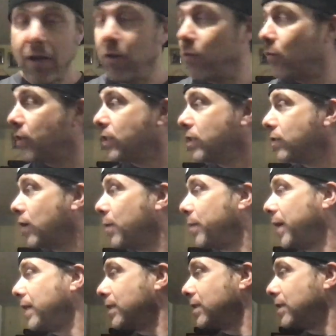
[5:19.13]
which is on
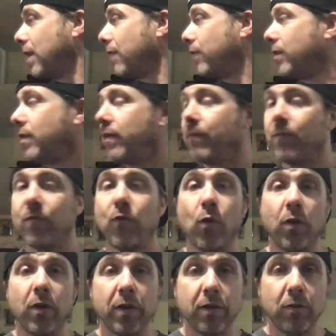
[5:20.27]
page 7,
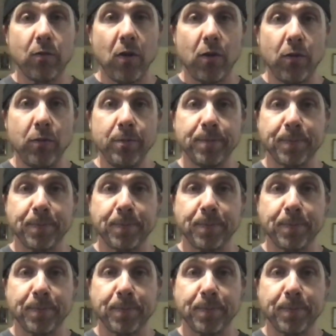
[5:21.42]
4 in a row.